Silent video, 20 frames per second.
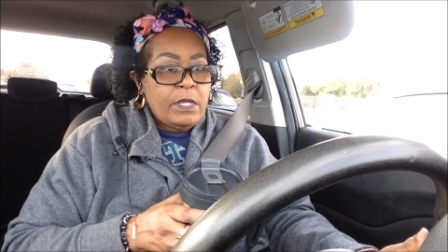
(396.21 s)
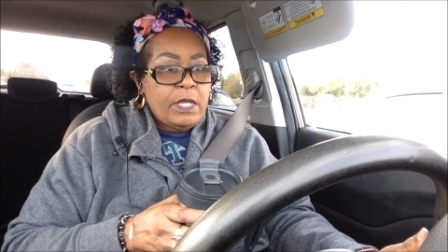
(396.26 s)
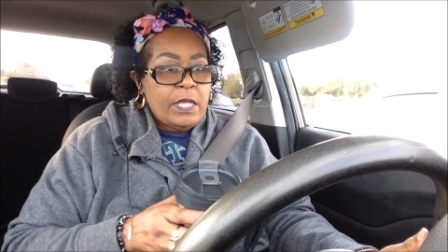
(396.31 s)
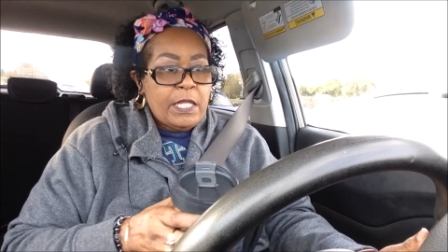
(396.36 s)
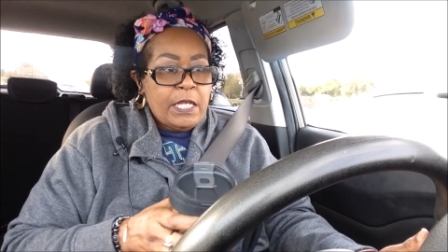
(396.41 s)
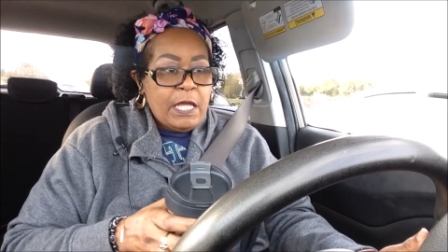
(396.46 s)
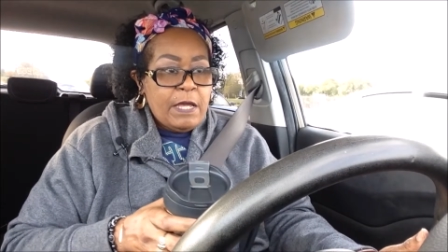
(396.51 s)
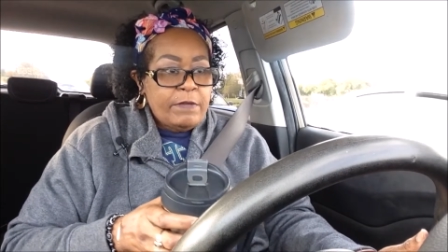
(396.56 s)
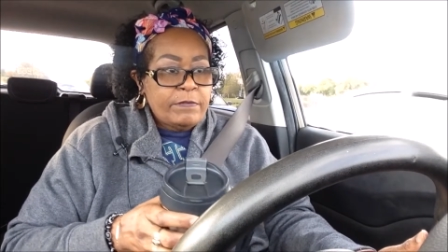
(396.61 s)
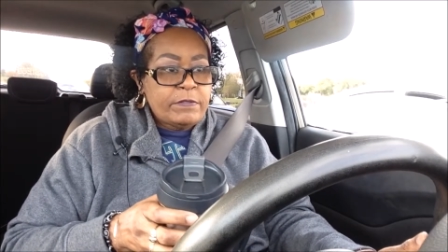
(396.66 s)

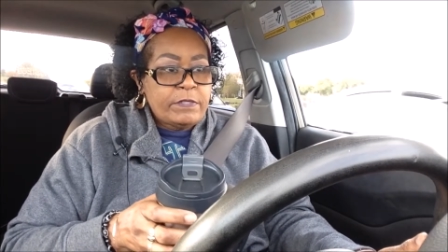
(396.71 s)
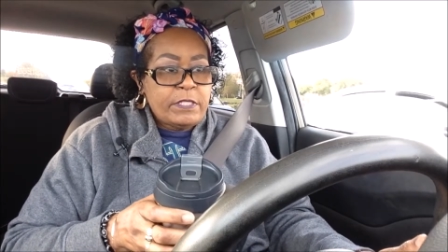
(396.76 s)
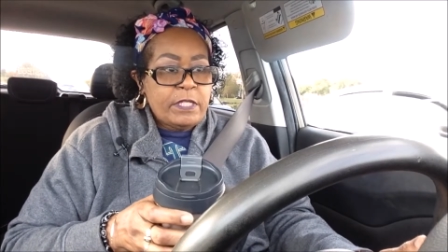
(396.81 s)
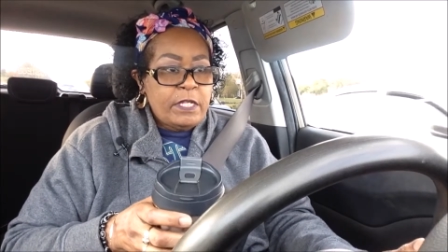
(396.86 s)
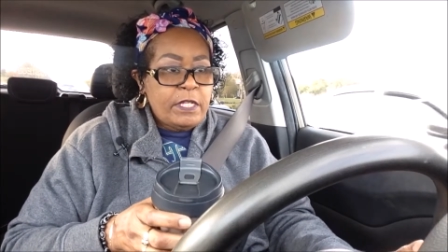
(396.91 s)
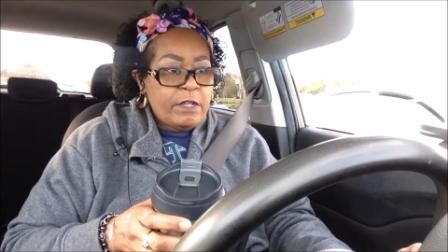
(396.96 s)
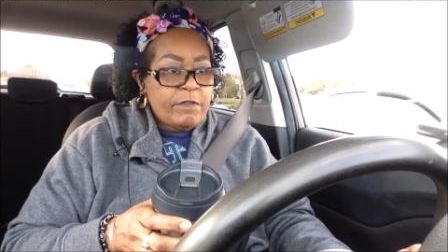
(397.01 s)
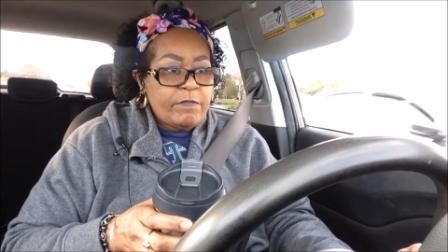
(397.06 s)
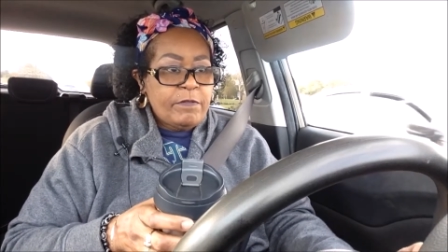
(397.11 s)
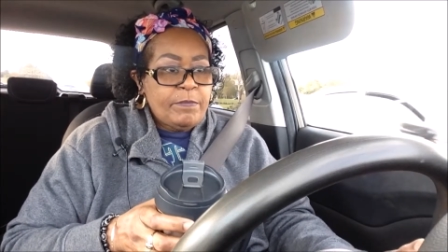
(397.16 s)
and I'll
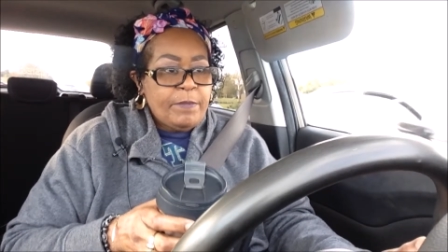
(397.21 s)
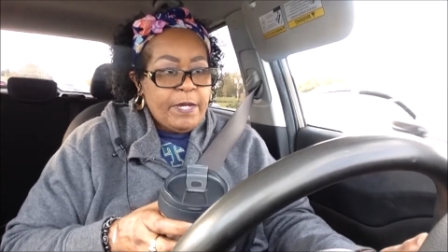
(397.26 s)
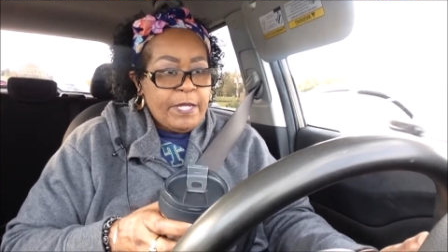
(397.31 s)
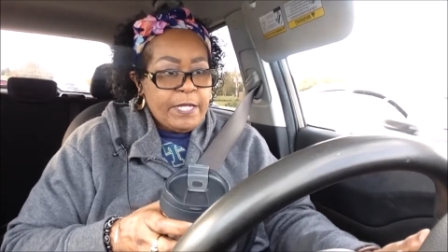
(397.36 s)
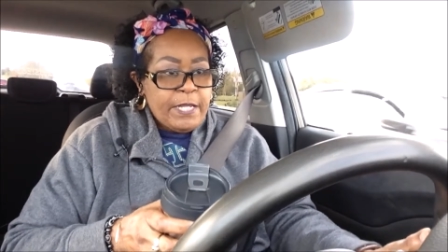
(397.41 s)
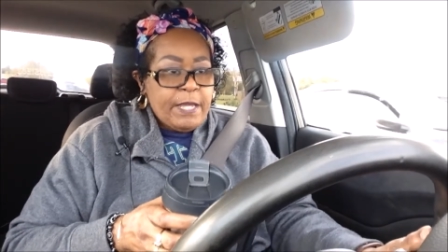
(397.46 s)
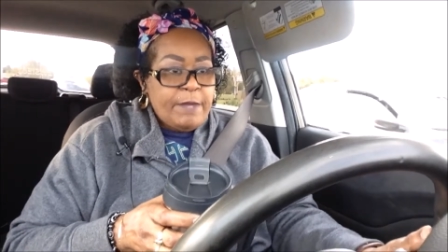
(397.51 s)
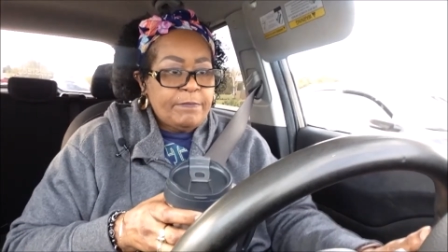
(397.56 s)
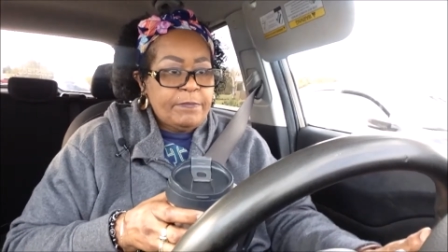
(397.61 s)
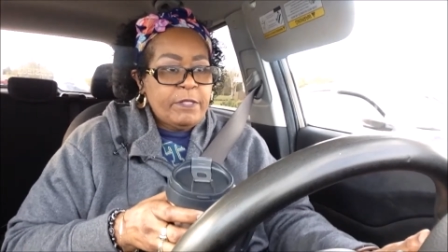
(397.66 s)
tell
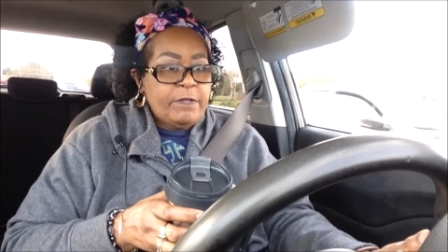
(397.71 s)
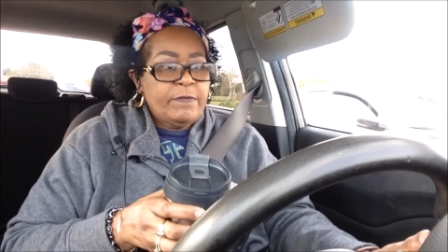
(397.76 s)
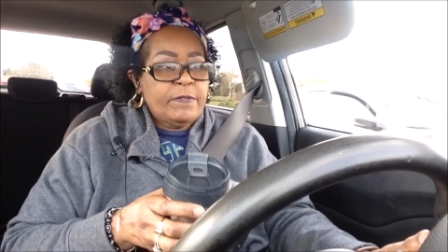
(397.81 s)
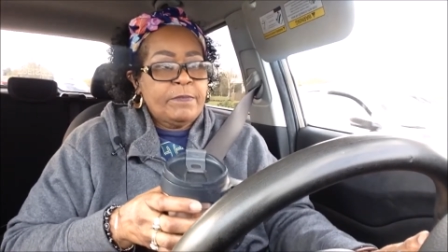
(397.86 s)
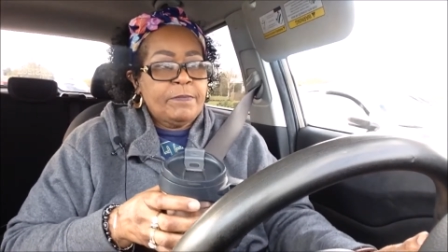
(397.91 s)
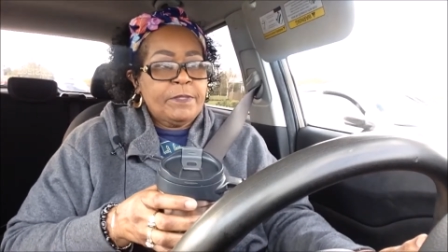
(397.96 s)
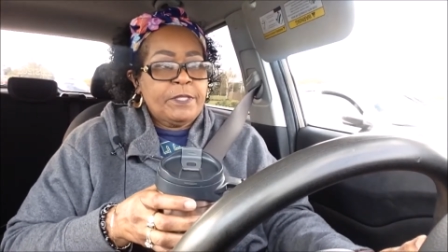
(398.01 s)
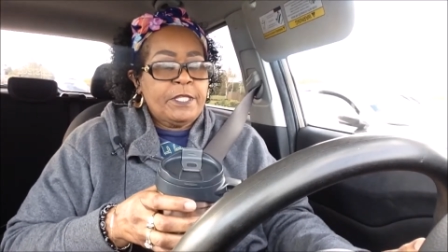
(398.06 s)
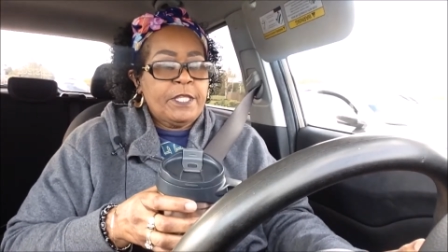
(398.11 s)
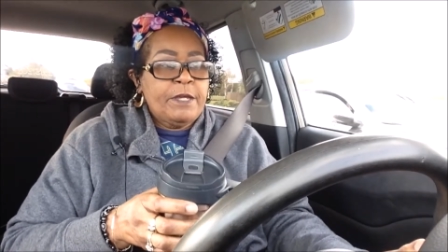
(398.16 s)
everybody I'm giving
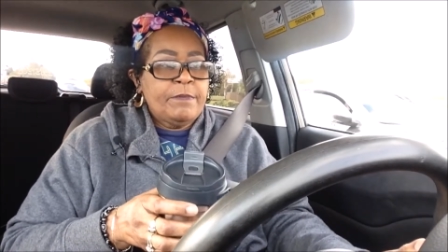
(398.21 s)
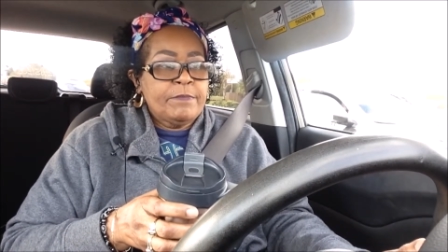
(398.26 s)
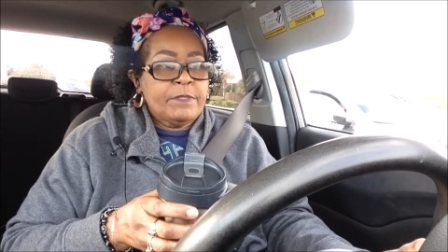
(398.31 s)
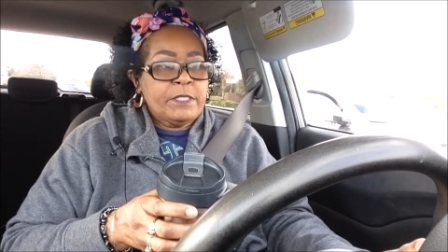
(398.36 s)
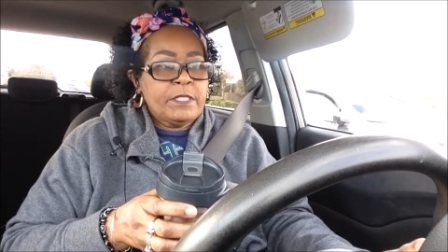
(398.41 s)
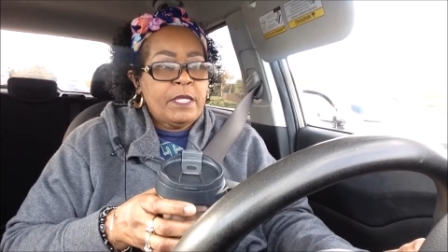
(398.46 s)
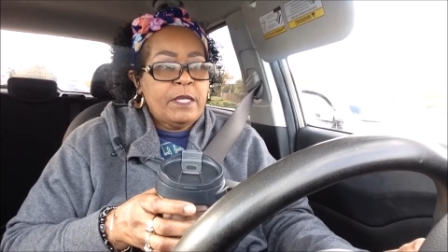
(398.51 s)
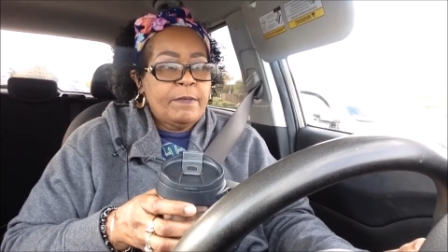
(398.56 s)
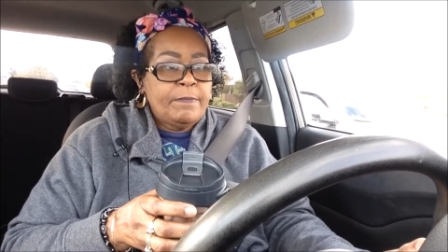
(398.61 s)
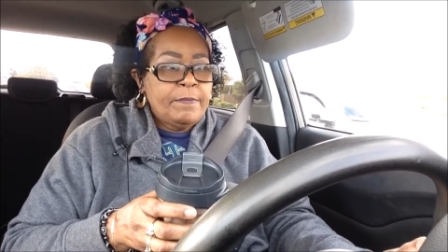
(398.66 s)
them a
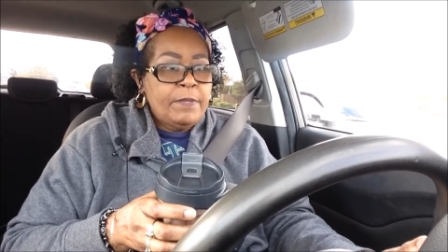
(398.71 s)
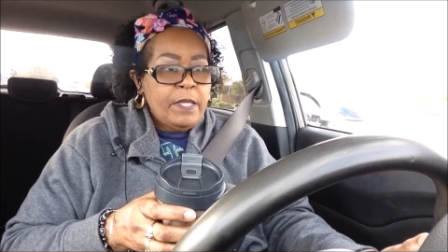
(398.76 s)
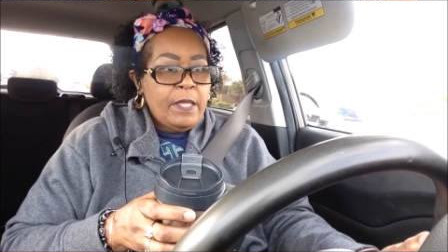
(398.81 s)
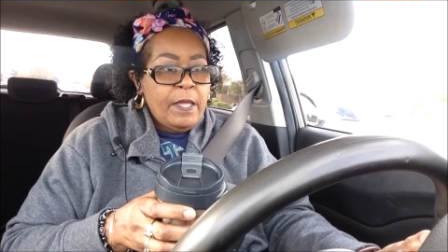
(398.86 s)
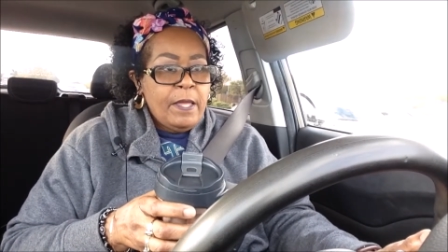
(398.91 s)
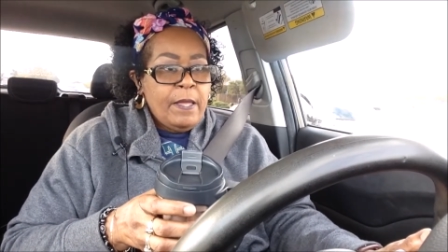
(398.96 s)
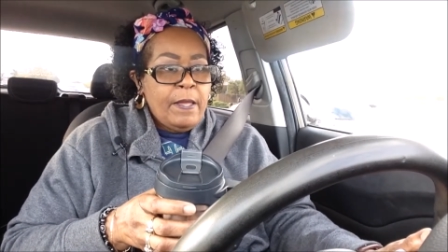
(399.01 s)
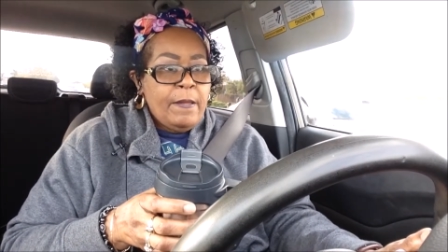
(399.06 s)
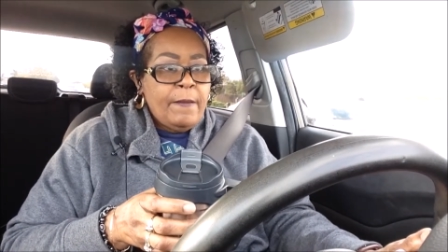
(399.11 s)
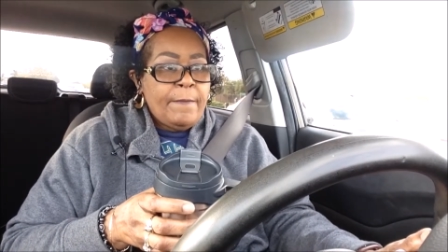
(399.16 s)
thumbs up
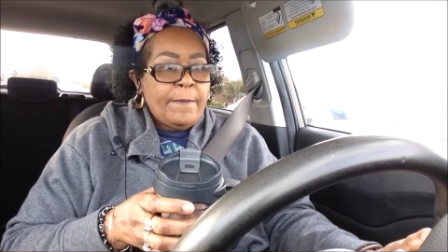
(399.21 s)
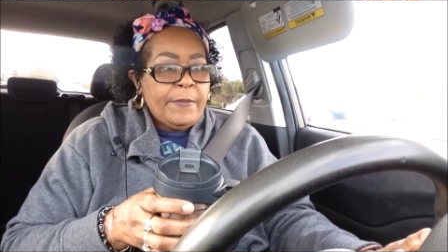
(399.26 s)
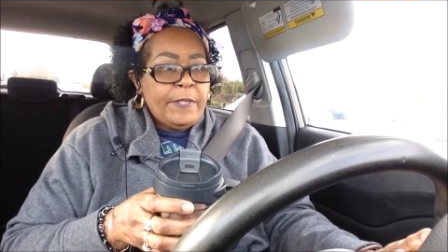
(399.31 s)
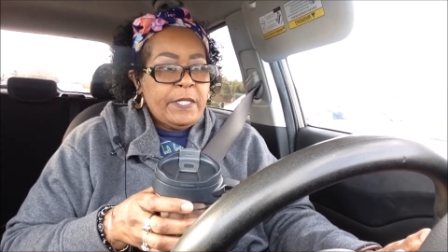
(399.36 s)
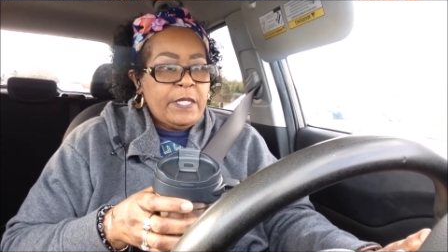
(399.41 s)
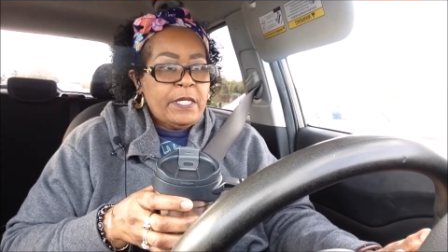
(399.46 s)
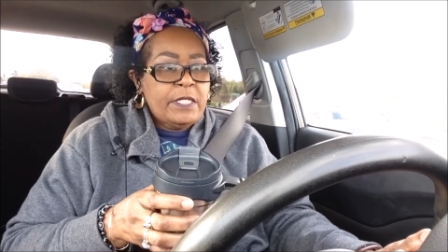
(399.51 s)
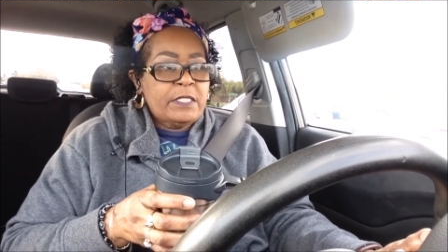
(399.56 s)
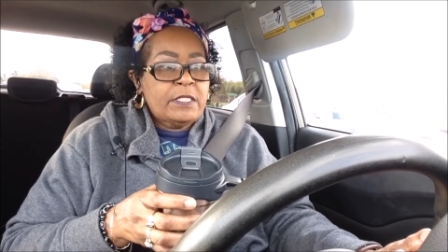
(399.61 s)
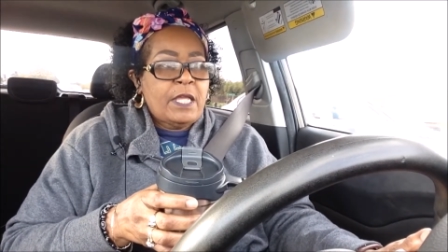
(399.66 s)

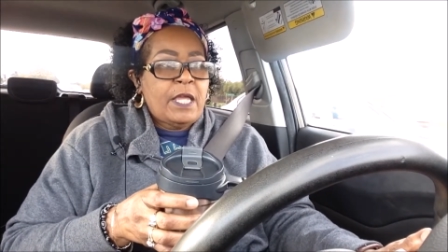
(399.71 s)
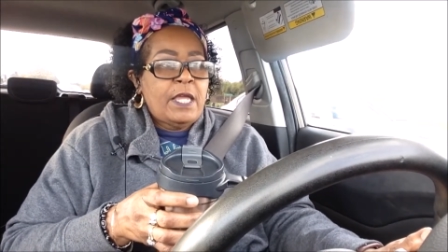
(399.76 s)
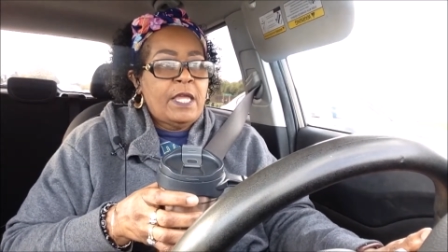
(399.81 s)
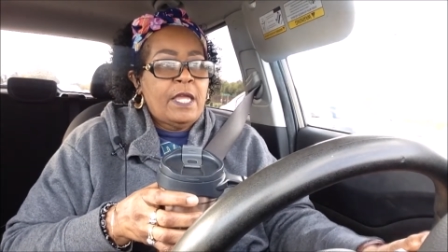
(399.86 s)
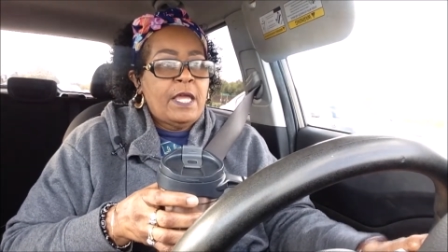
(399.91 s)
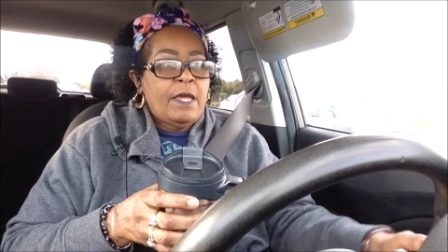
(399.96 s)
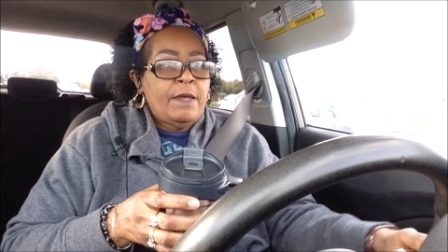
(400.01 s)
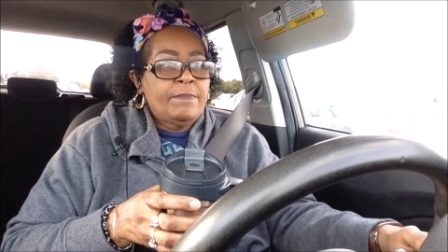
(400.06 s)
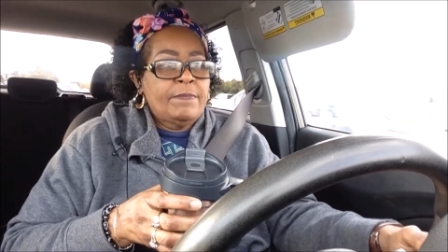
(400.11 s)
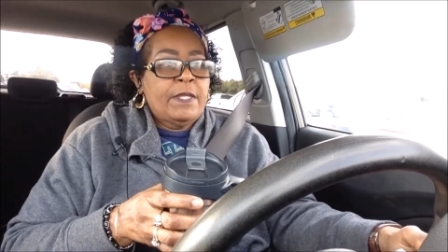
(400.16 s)
because I,
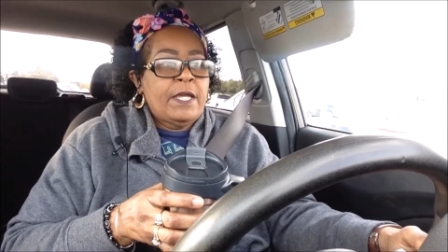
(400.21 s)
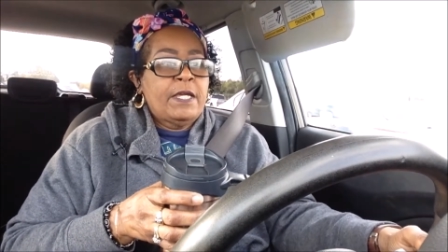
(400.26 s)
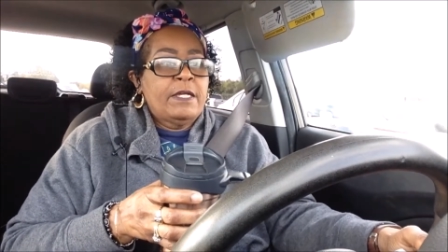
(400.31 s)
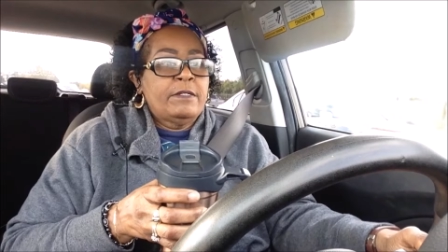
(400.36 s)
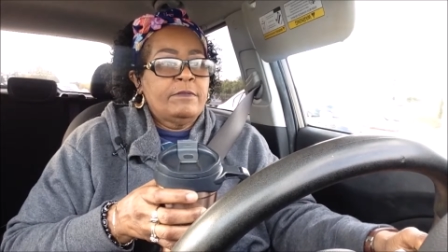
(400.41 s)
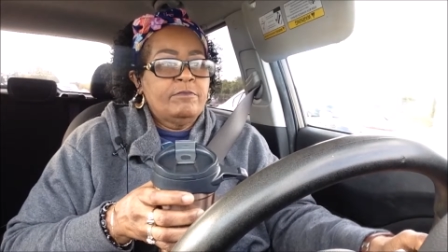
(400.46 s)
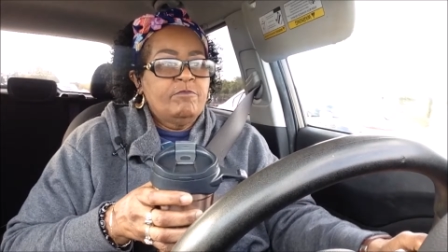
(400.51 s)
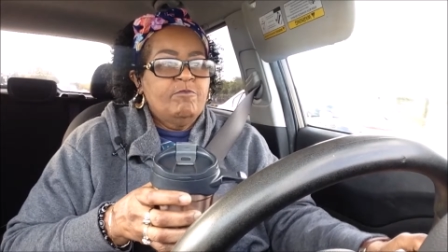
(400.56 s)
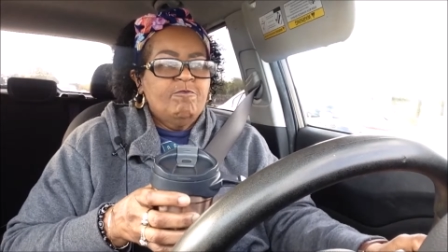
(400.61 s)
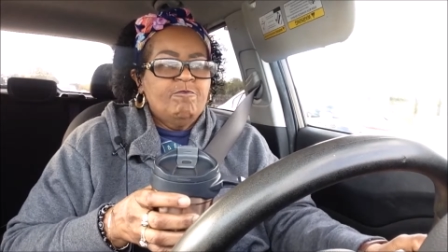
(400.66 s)
I'm not